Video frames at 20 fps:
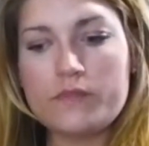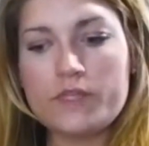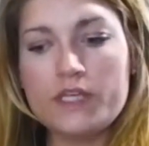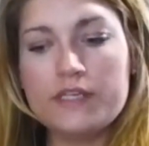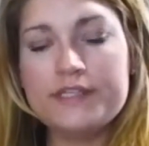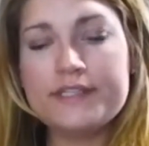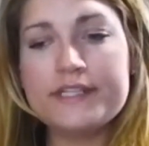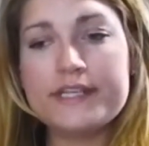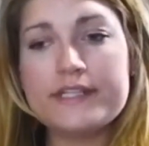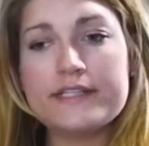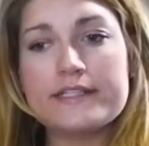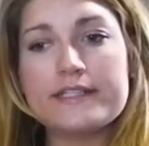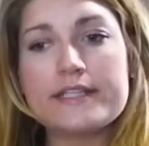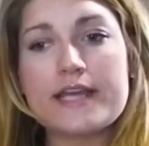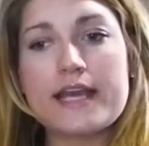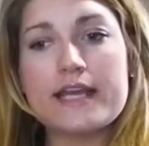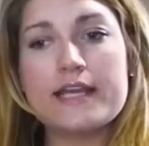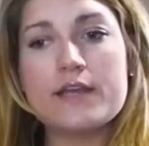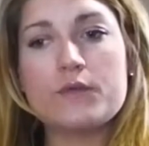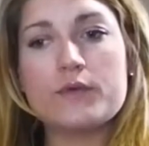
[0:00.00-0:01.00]
since
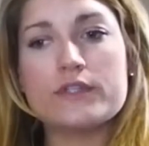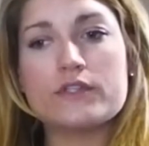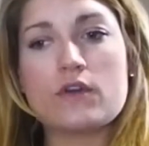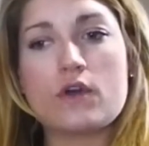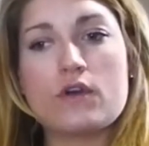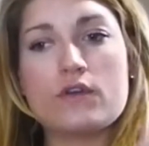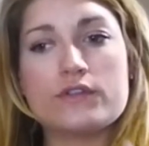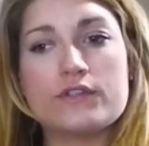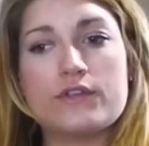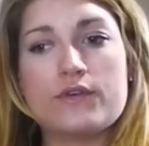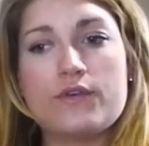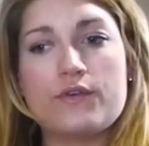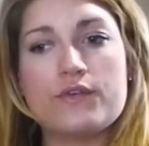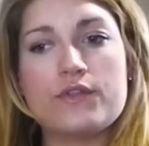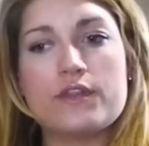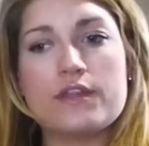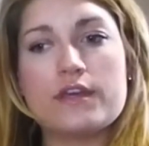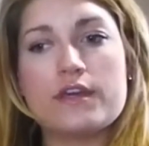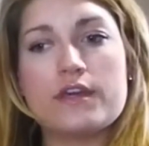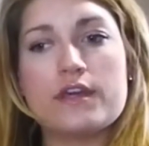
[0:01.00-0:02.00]
it was also
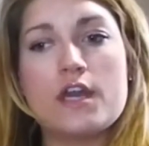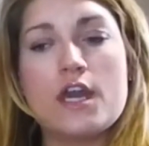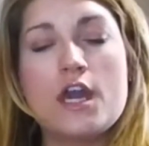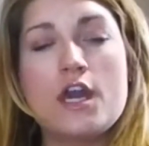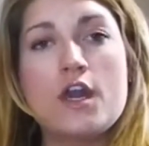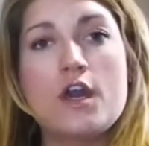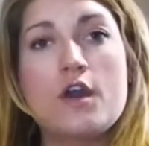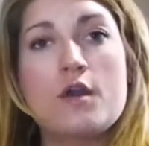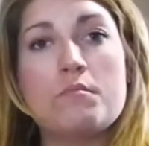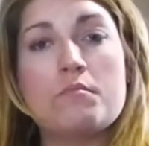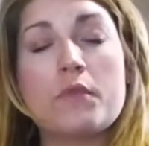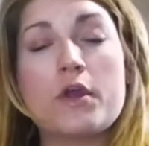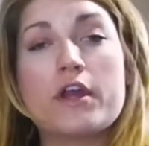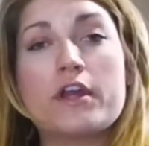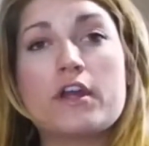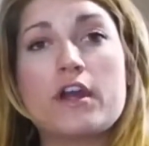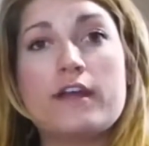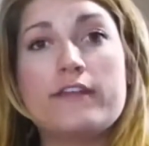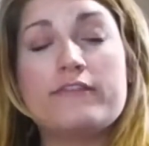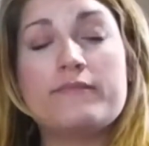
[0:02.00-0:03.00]
the
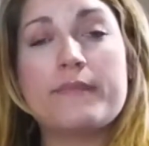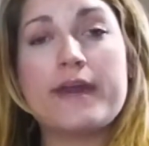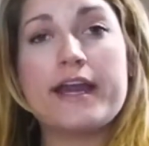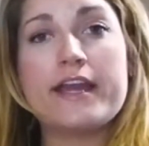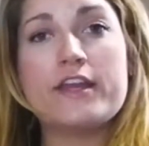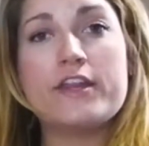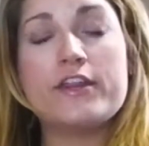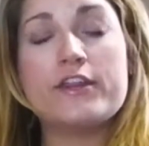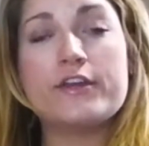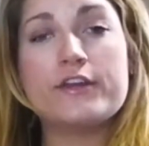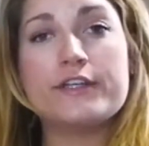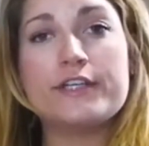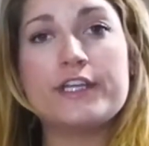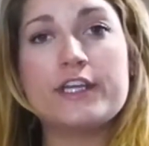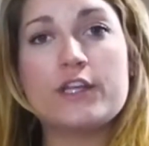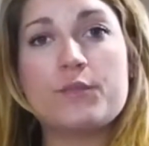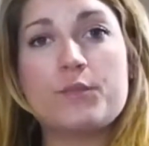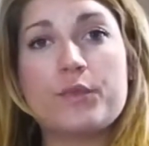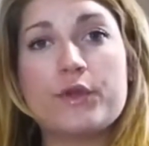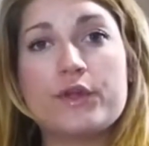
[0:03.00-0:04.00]
mark of my
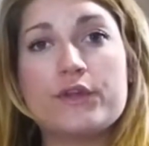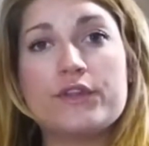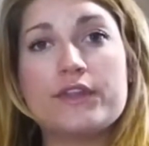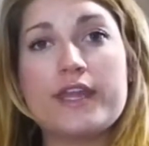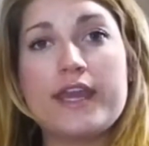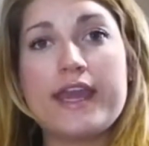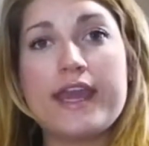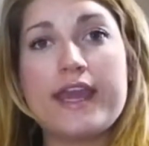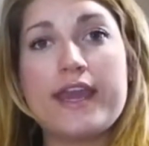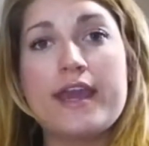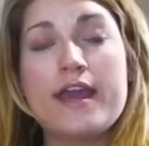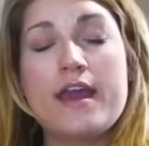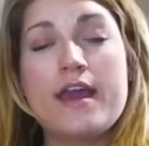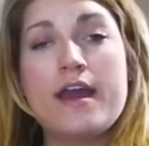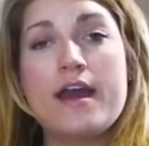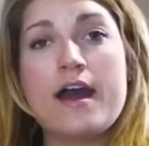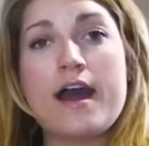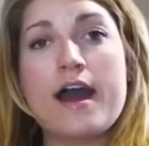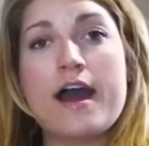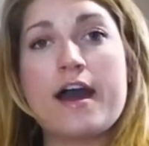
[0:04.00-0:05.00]
30th birthday.
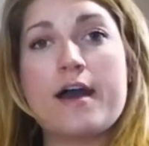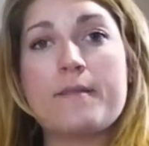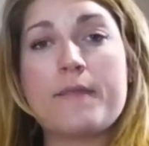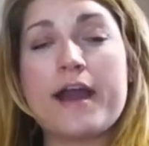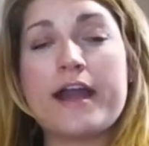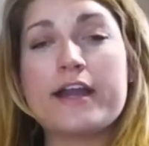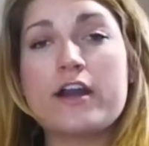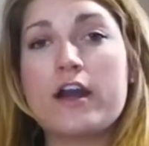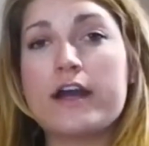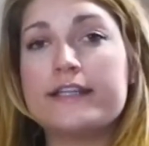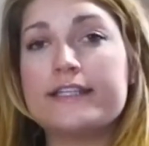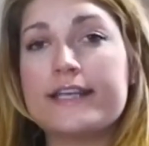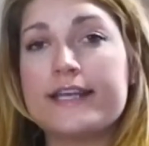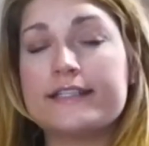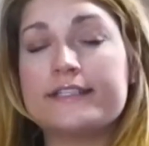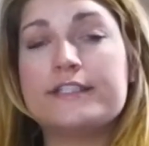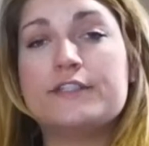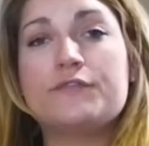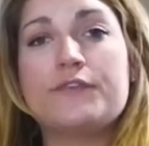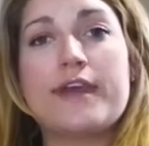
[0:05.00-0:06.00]
I got
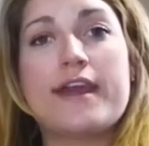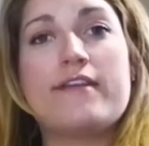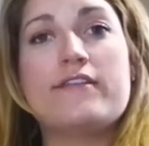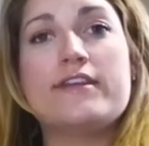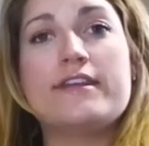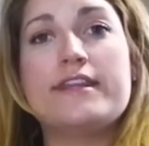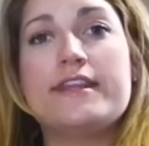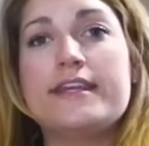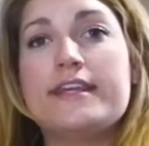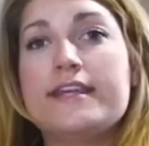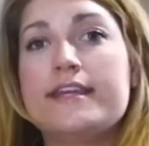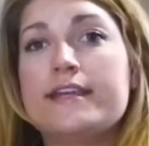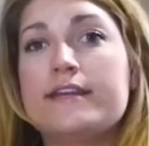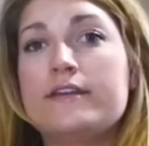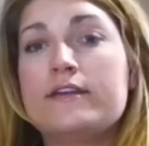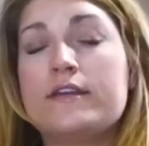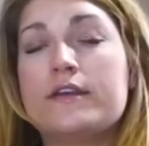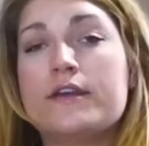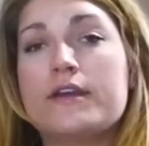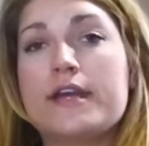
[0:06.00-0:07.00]
tested for
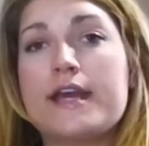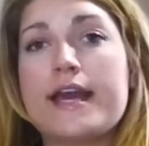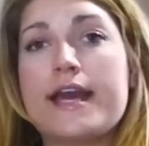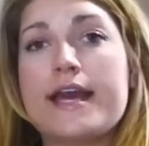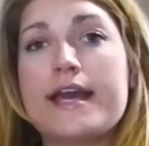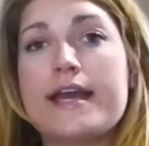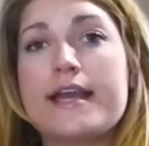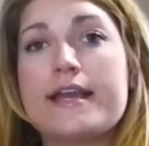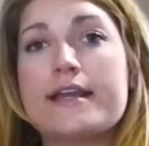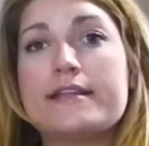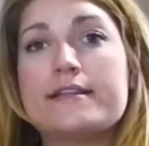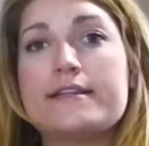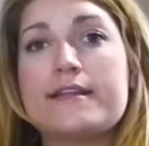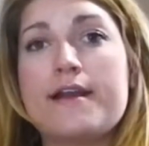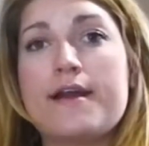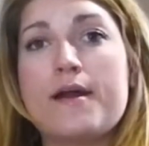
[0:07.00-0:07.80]
everything, and